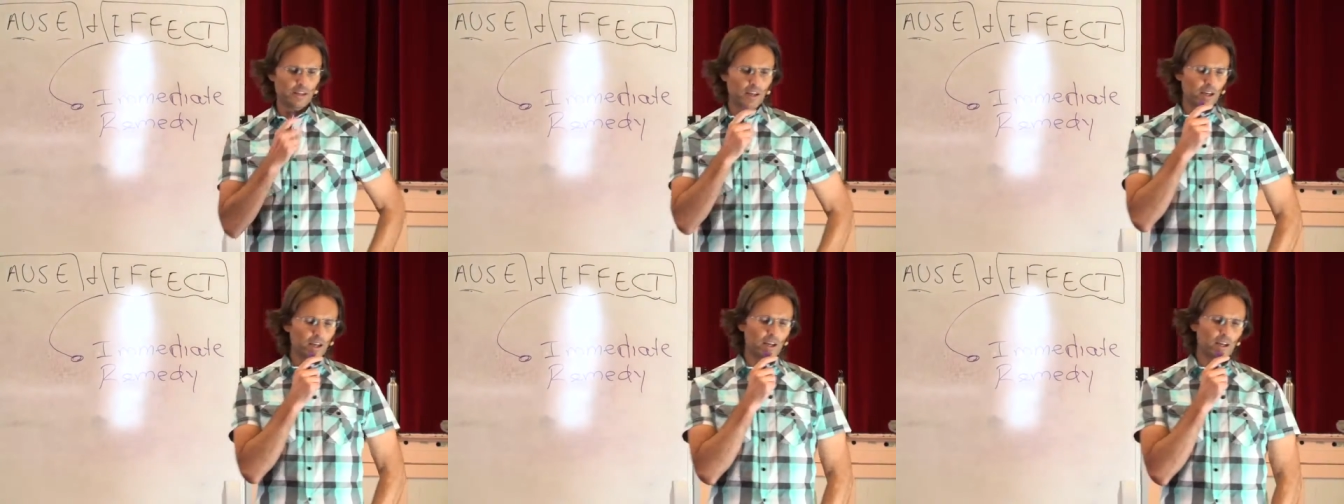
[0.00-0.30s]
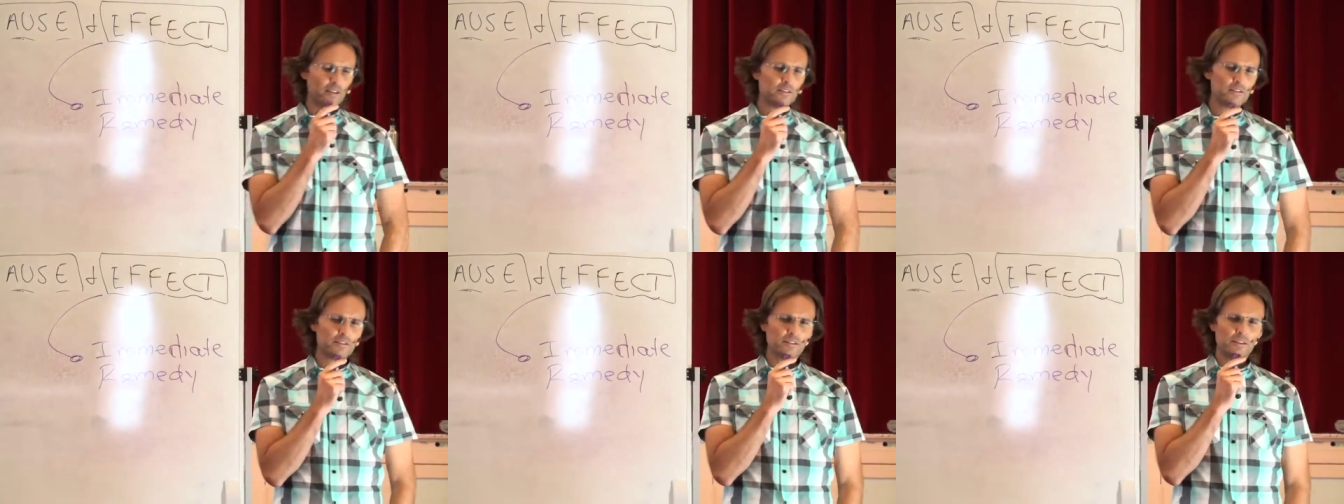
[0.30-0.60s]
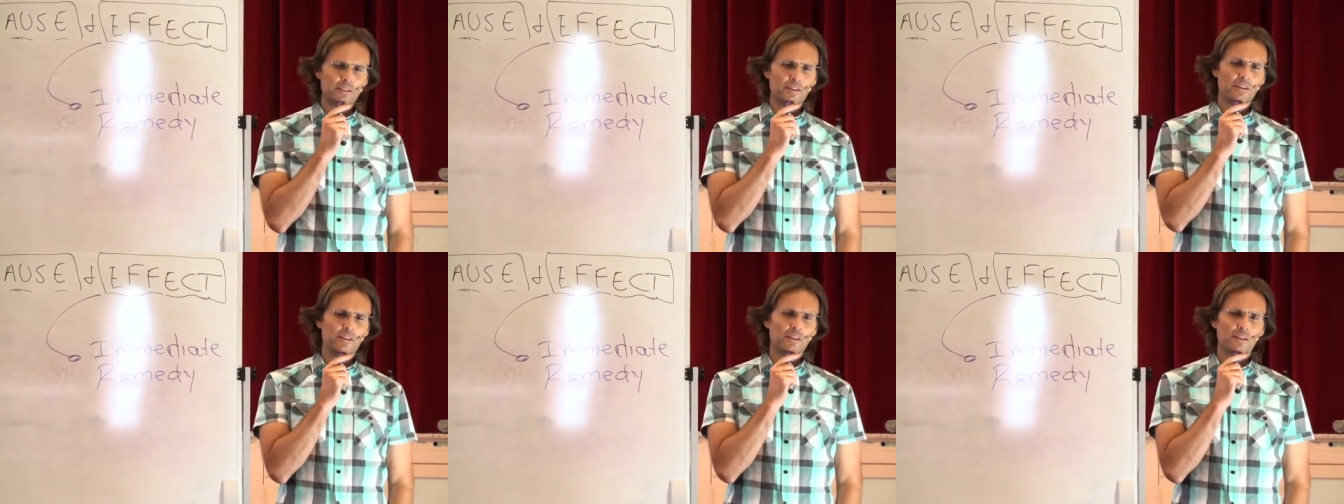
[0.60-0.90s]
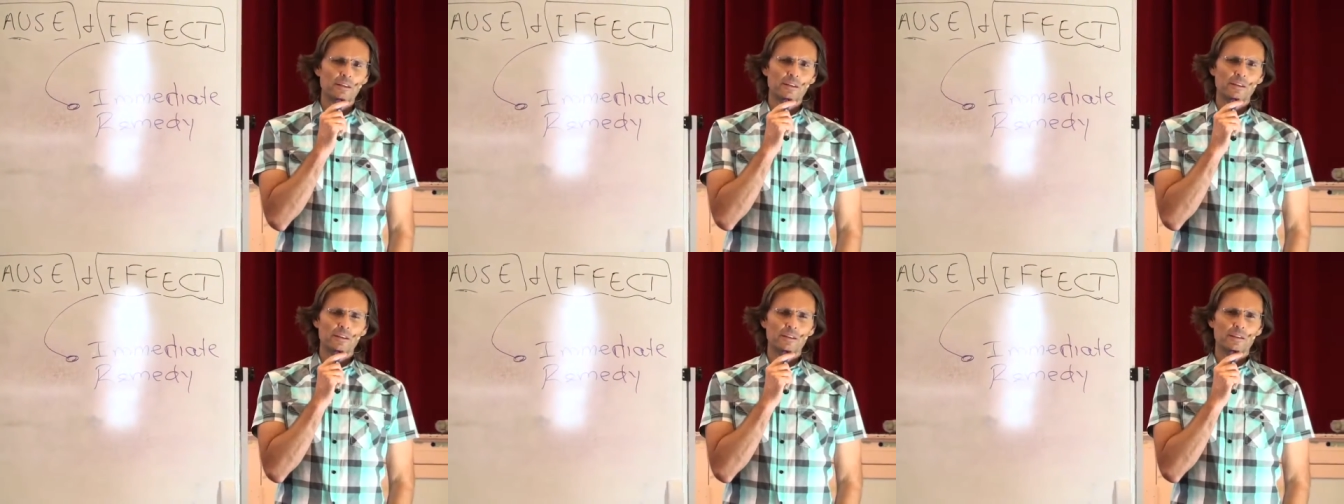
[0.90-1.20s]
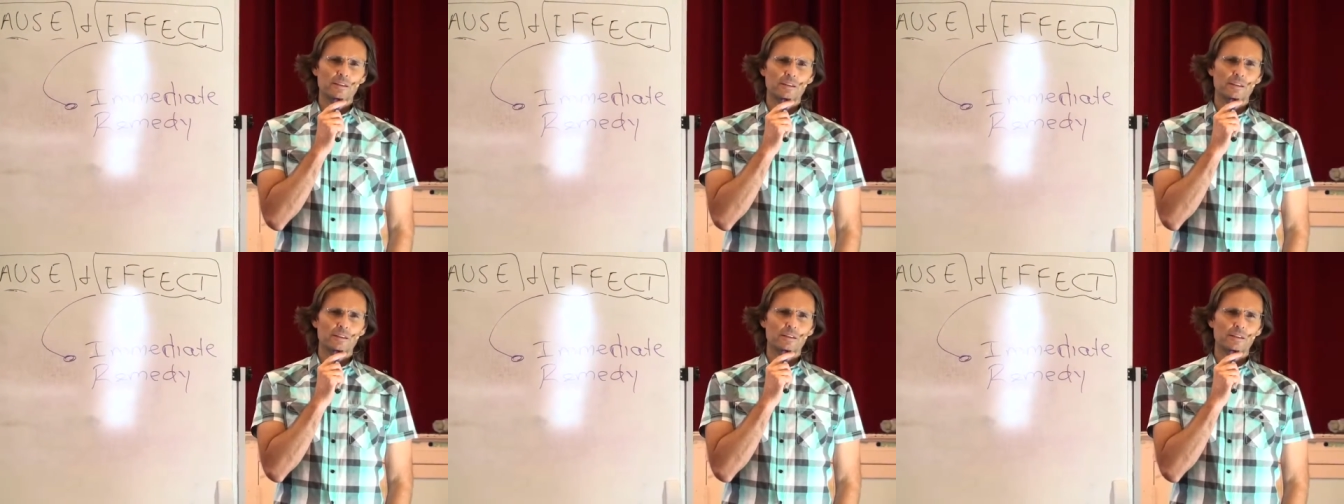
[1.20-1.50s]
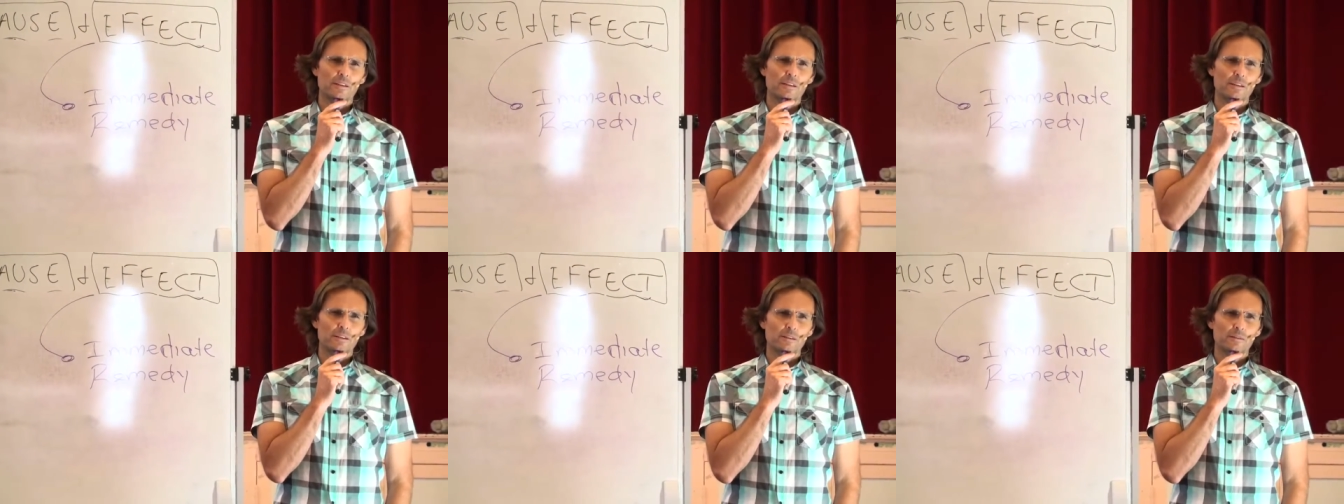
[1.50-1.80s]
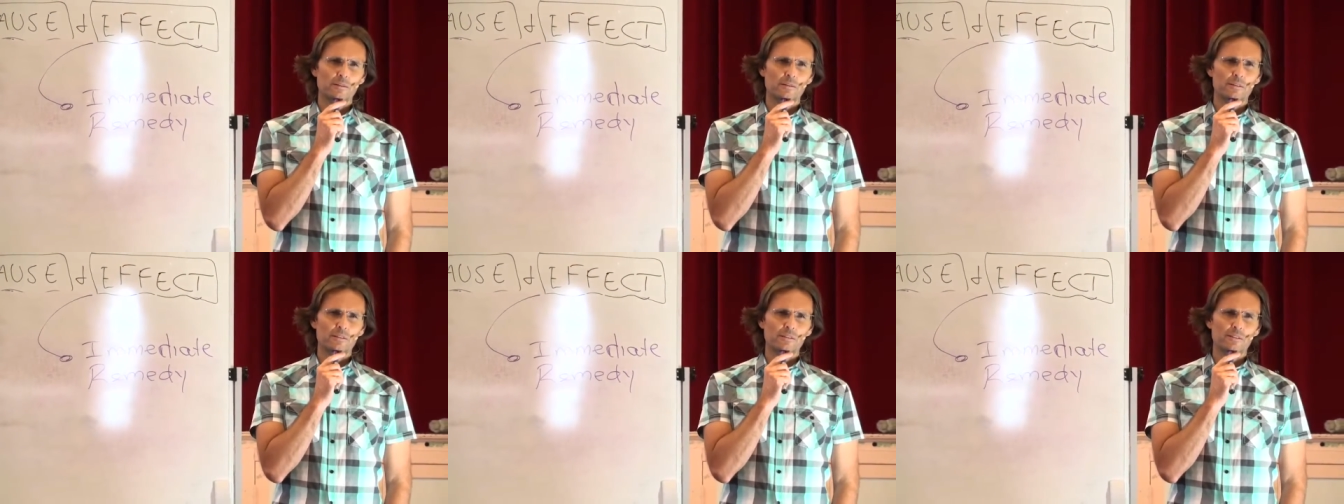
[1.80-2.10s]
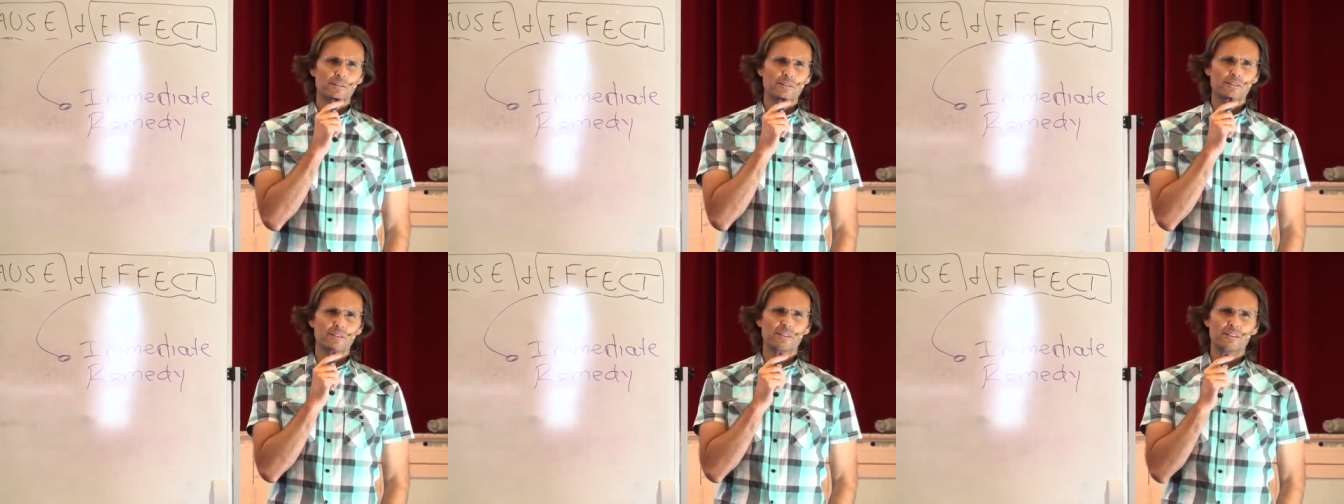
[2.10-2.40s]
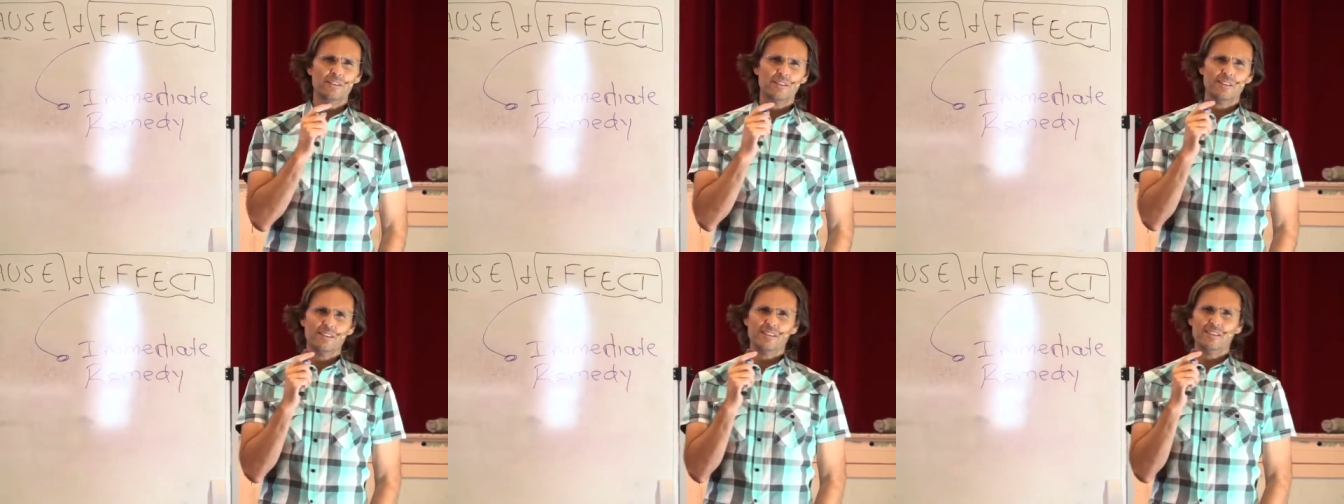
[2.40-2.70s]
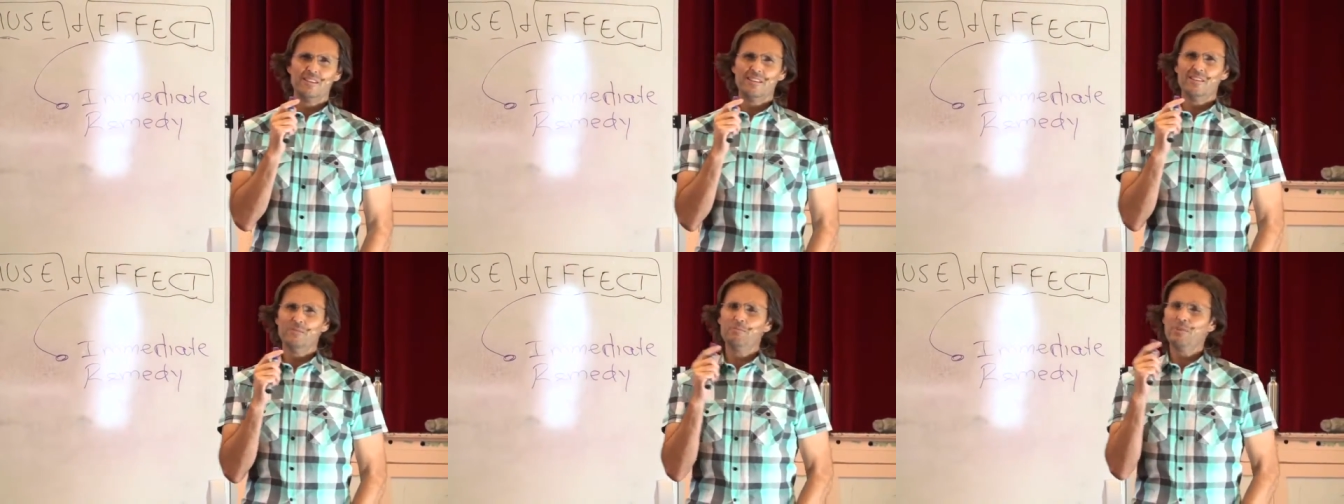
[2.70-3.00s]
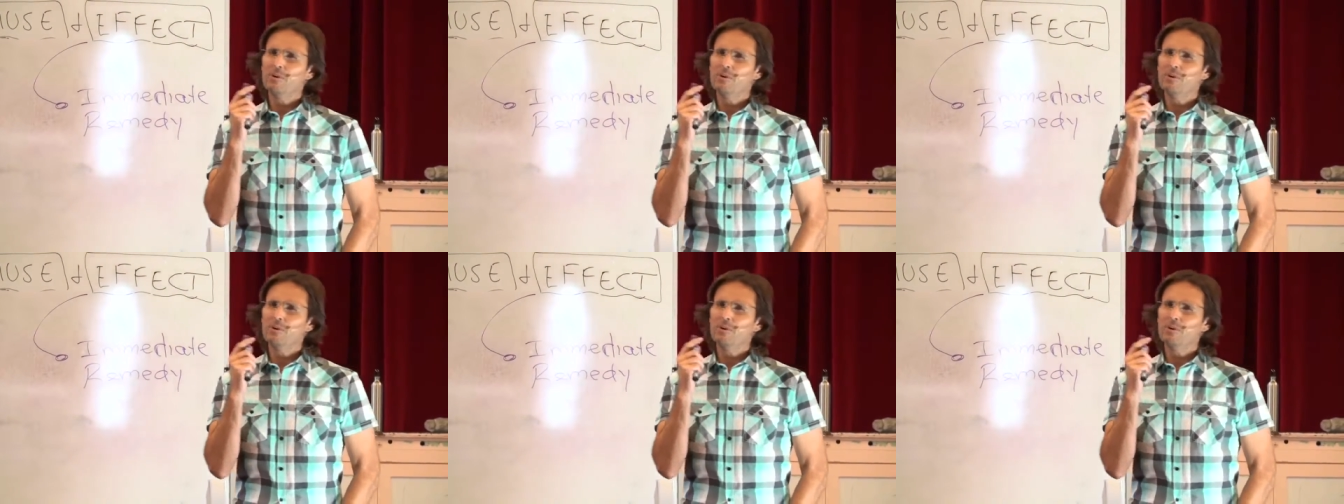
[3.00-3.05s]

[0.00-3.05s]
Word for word: And the